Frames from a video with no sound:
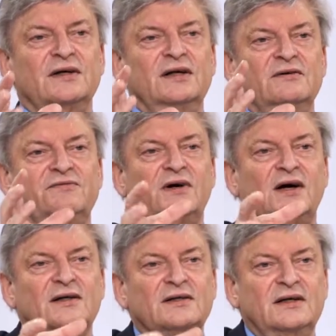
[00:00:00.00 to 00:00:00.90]
and the
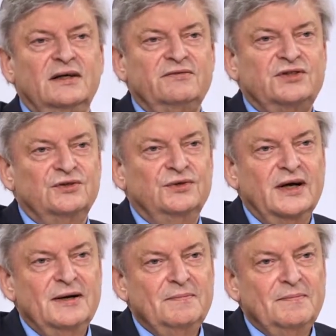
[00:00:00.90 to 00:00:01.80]
Father gives to
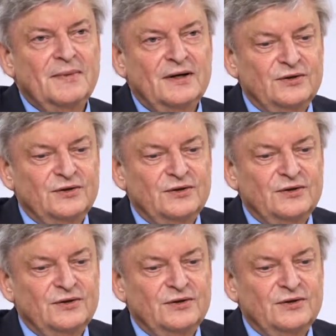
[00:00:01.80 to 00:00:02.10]
him